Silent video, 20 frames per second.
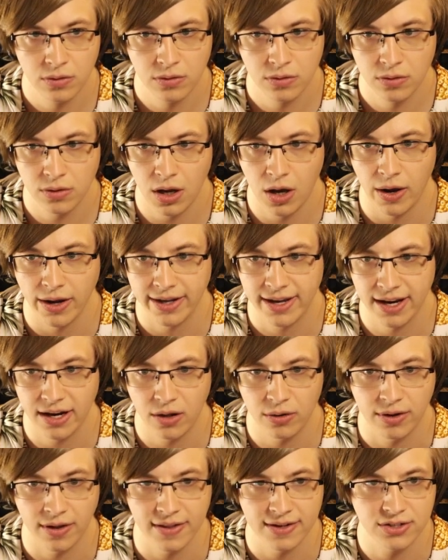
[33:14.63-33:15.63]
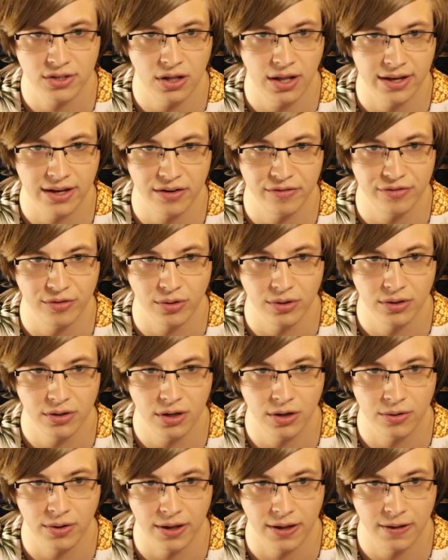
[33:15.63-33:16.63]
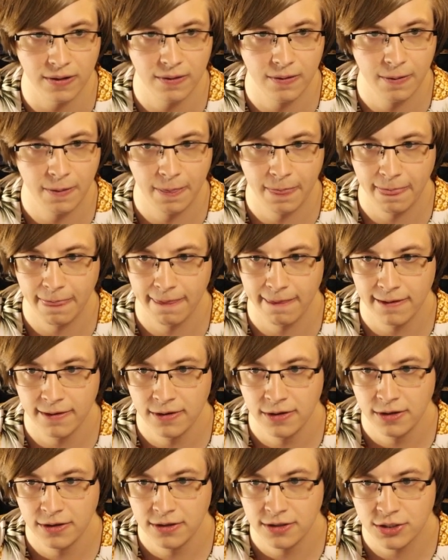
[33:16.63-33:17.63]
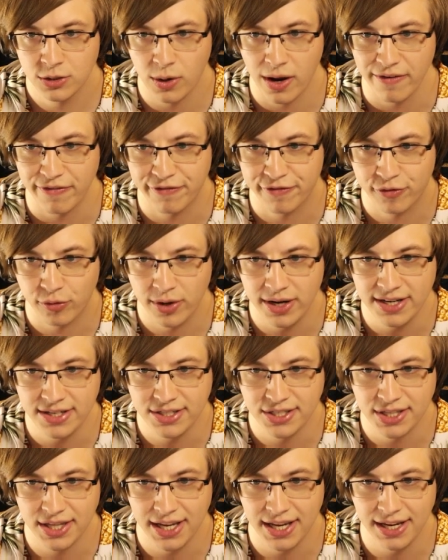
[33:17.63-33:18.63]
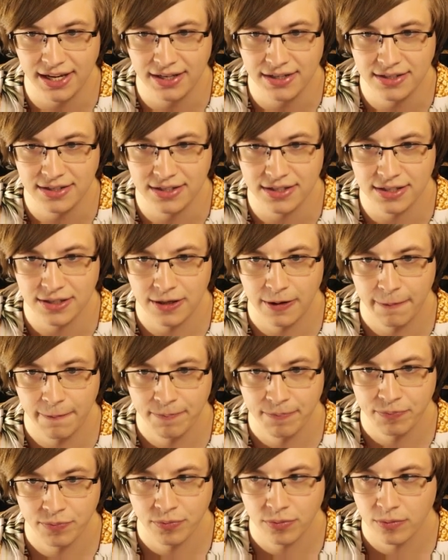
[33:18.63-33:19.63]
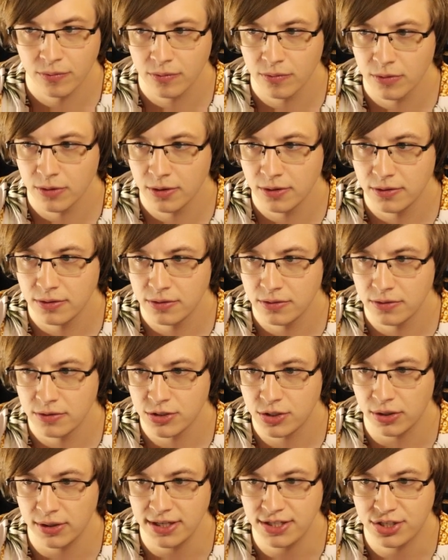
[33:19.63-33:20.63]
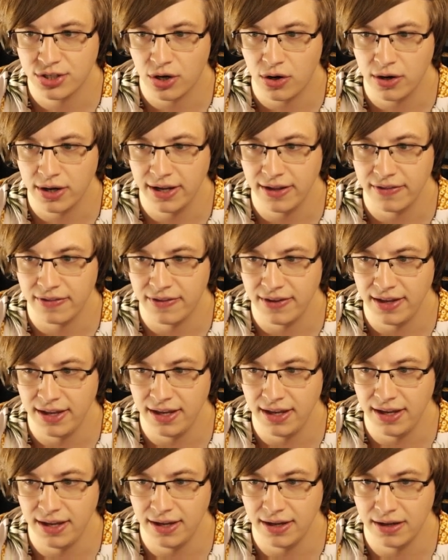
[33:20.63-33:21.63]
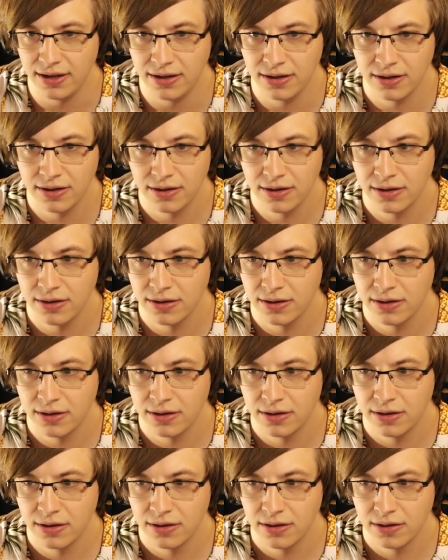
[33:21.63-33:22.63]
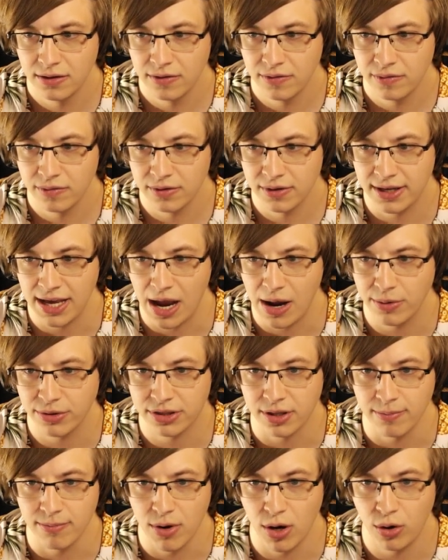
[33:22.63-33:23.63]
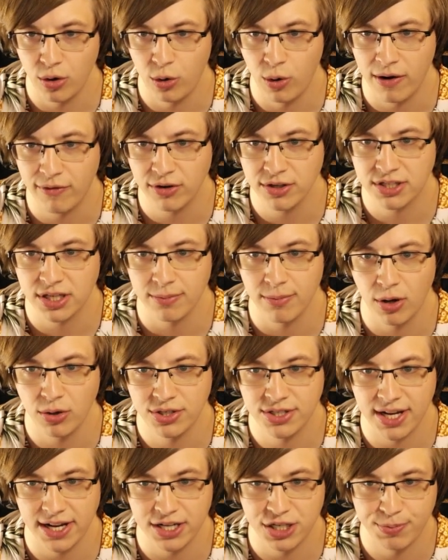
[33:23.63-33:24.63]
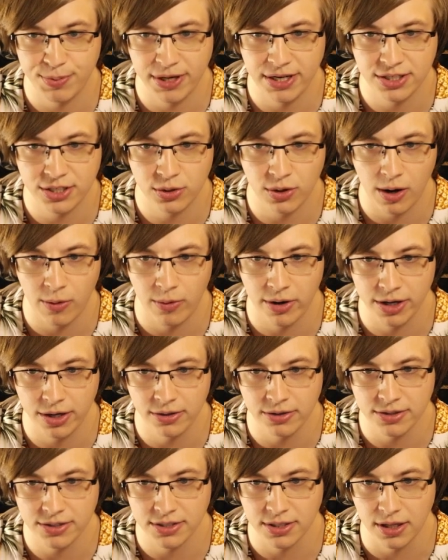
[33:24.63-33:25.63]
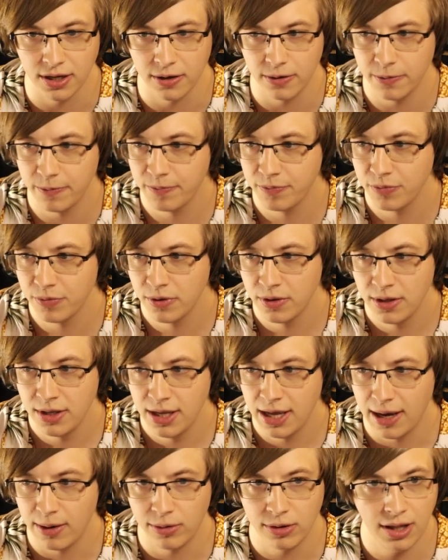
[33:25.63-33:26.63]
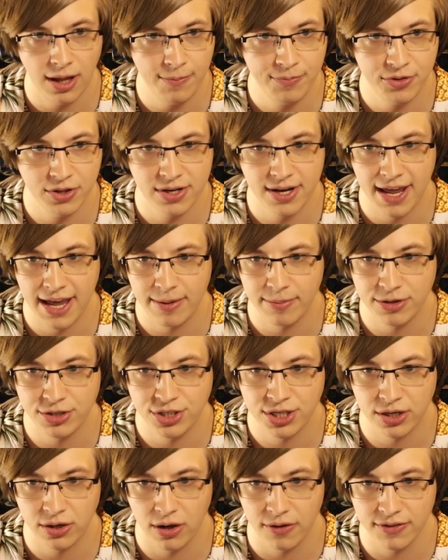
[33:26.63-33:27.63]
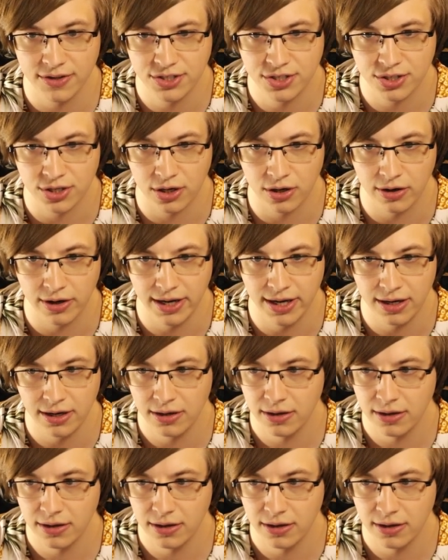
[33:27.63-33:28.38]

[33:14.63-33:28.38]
Oh, I can't. Okay, that's all I can afford. Okay. So I freeze things. So let's target the uh, guy with the mo- whoever's the most HP is who I want you to slow. And we'll up the damage here on this turret.